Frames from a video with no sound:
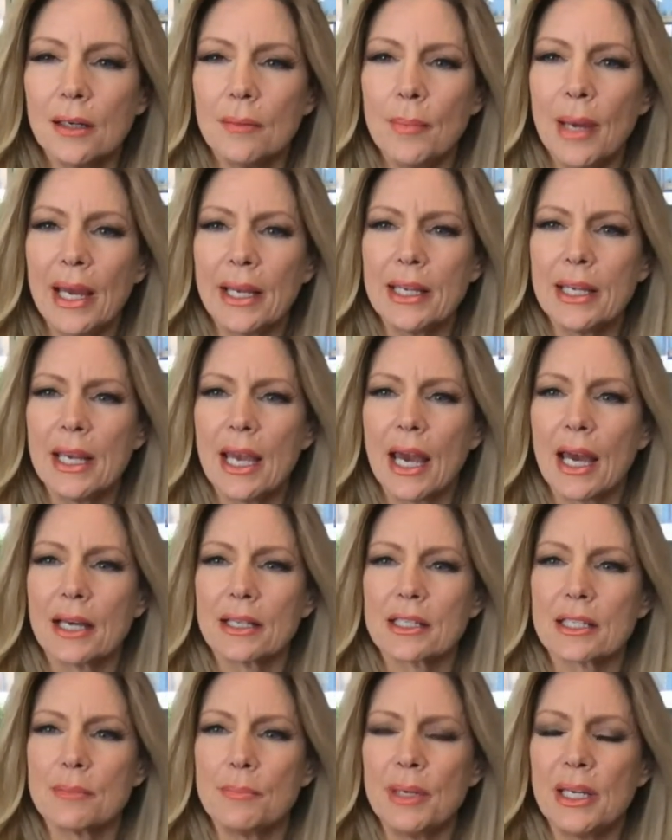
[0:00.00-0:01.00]
Maggie
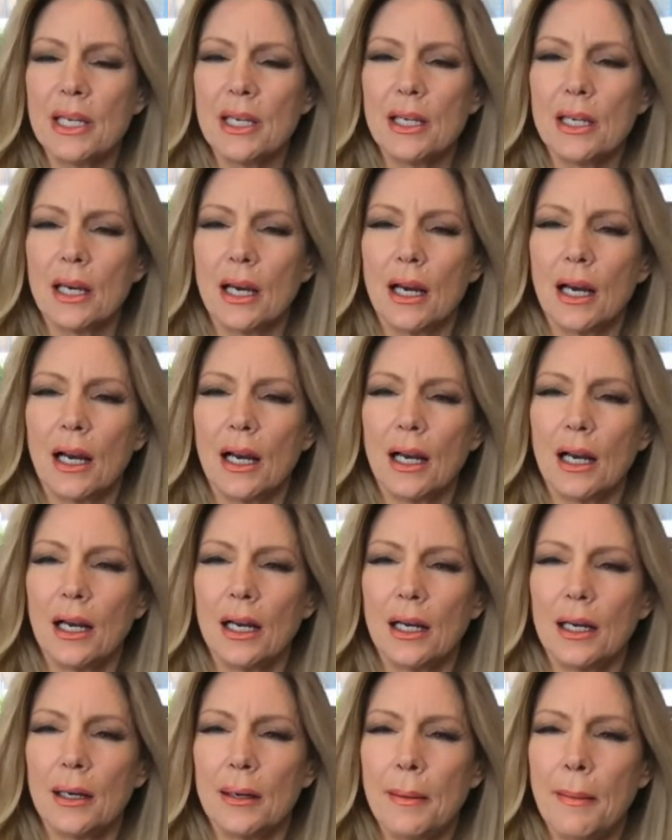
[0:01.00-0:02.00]
asked me,
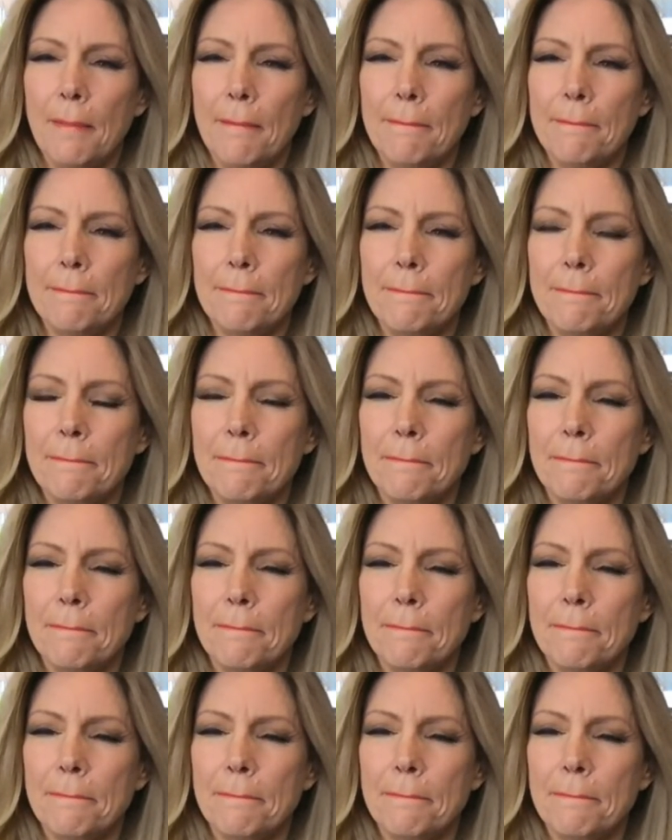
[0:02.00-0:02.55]
somebody